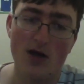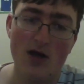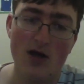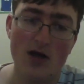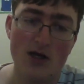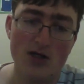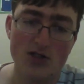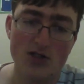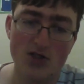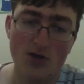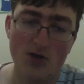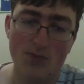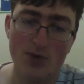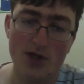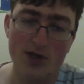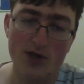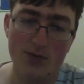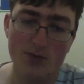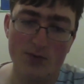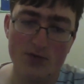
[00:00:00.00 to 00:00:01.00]
So,
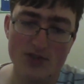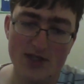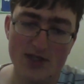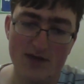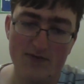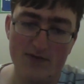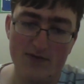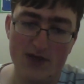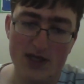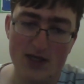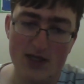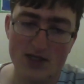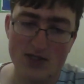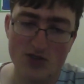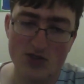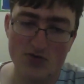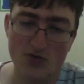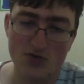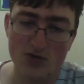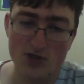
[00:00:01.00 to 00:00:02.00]
Blood Imp was definitely the
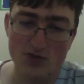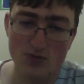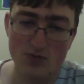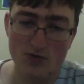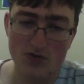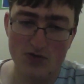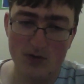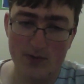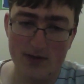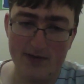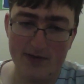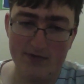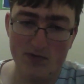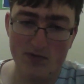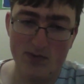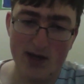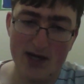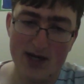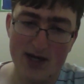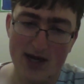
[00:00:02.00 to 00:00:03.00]
strongest one drop they ever
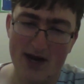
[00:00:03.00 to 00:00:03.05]
made,